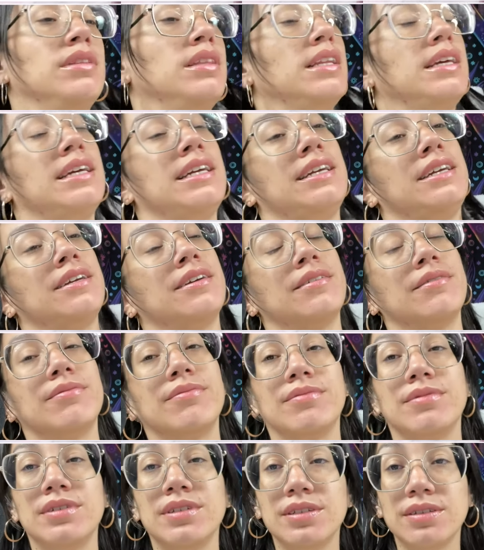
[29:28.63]
like,
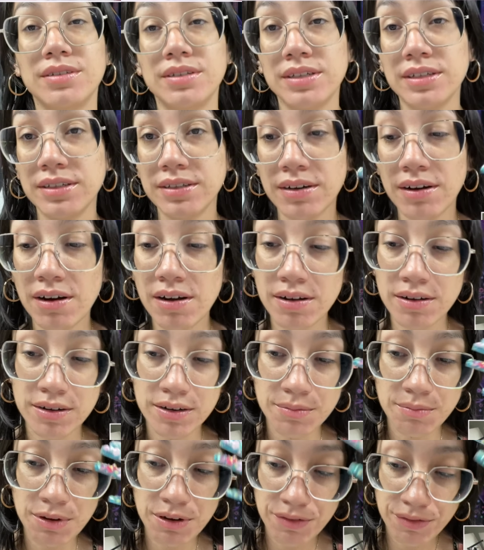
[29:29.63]
so these are all going
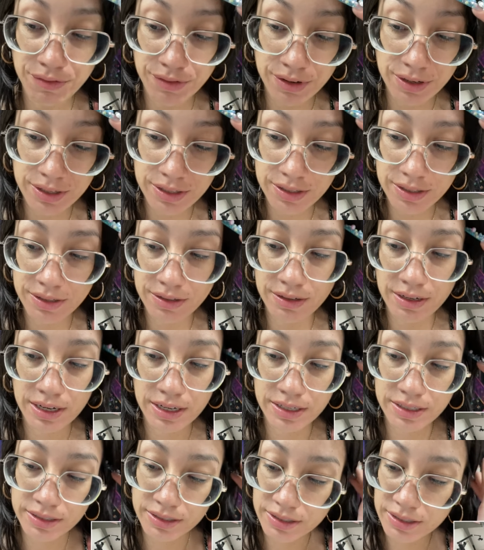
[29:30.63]
to be free to you
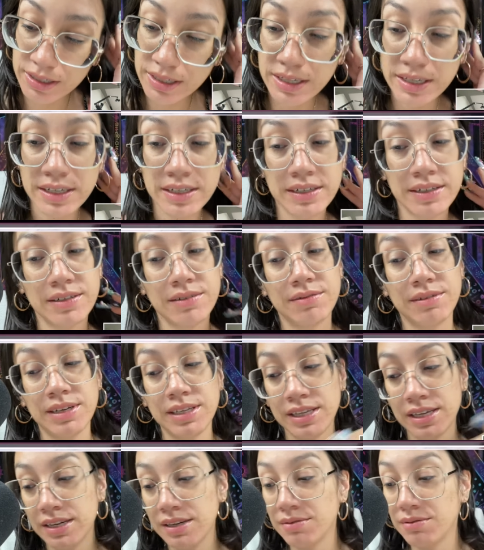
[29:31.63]
guys. And the way
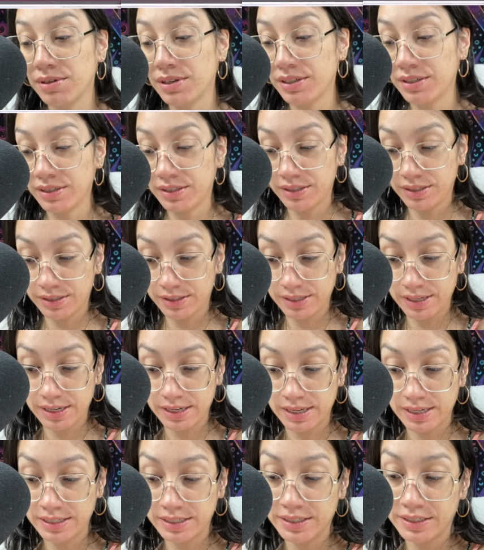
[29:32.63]
that it works is that
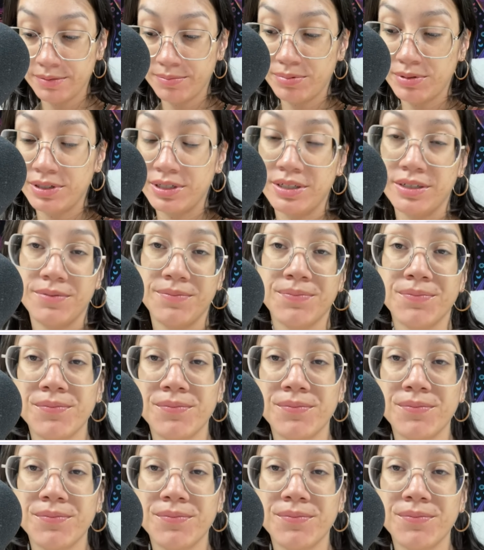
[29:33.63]
I just put